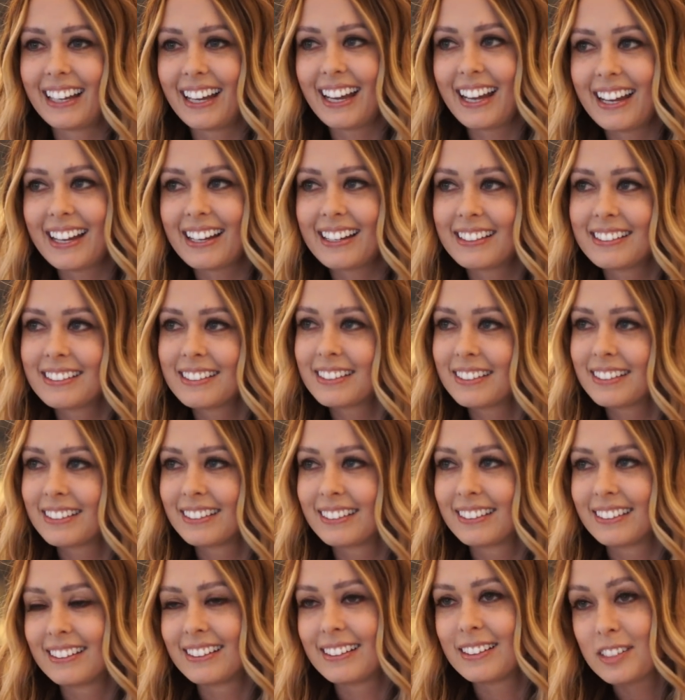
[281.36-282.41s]
and
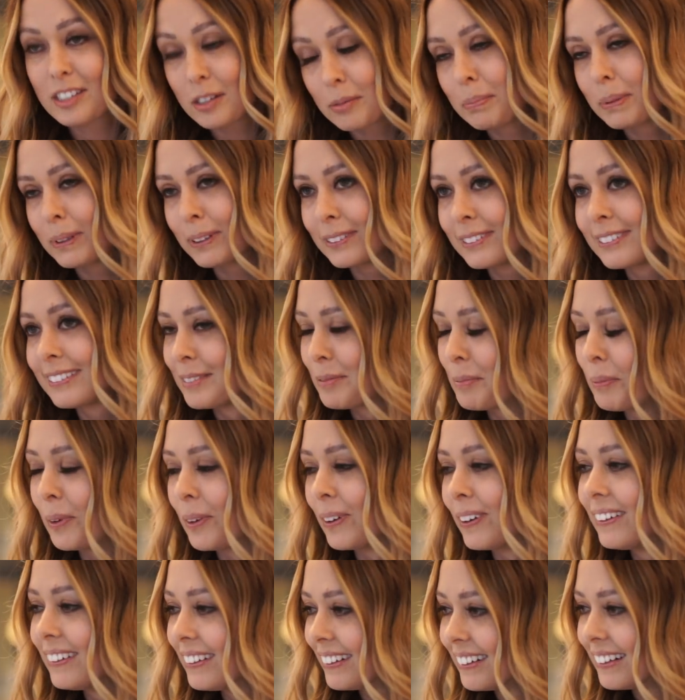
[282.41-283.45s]
to build more.
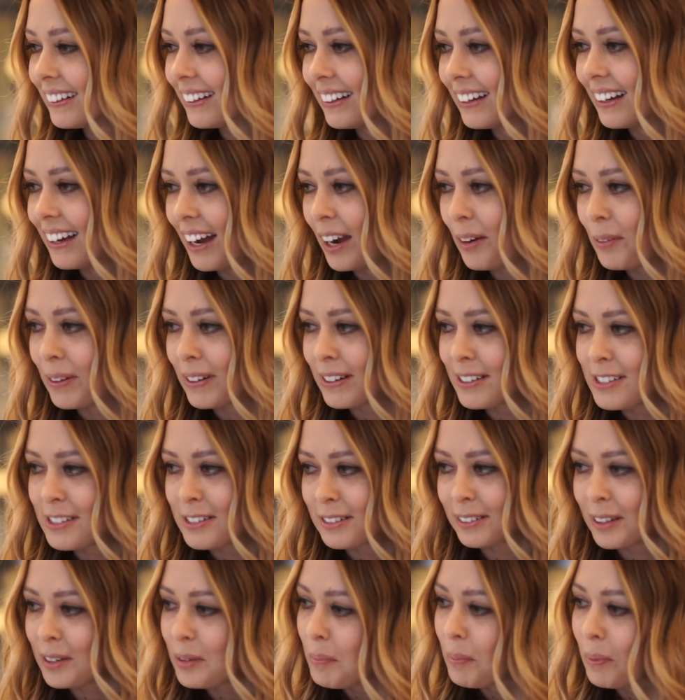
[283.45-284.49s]
I want to do
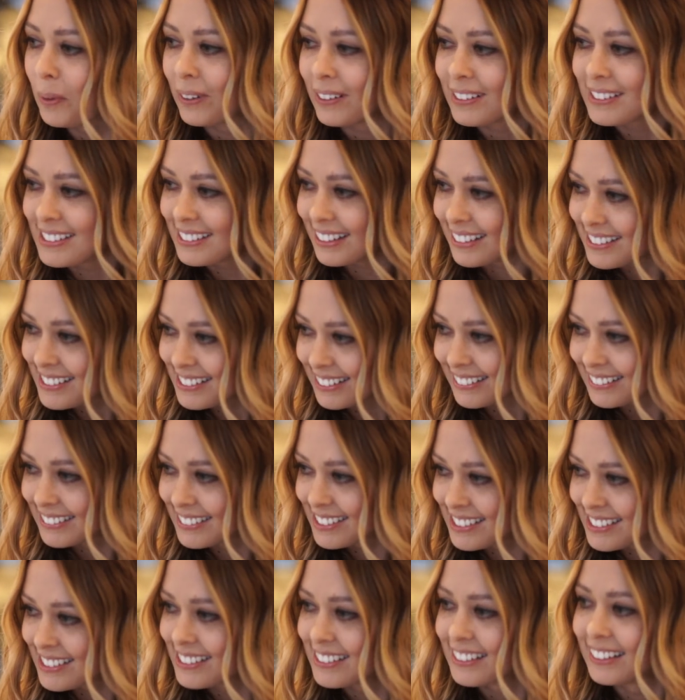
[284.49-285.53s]
like more extensions.
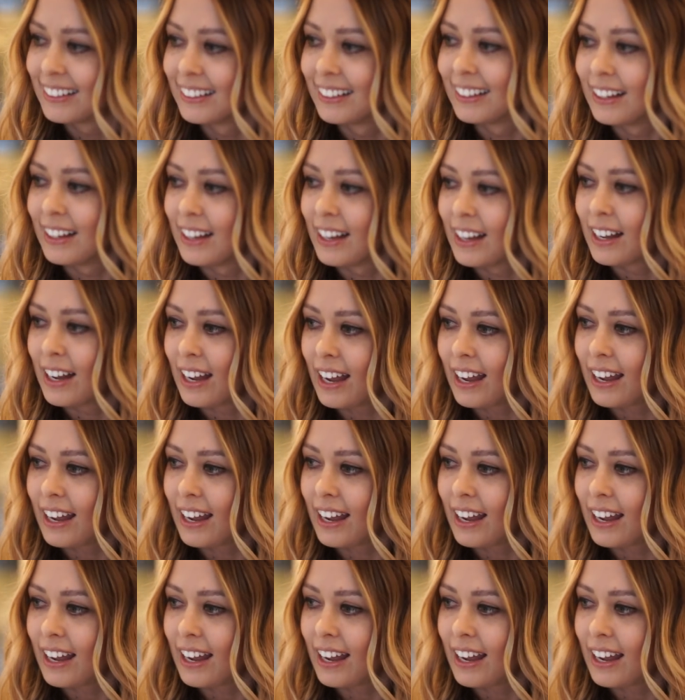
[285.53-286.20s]
Why do you want to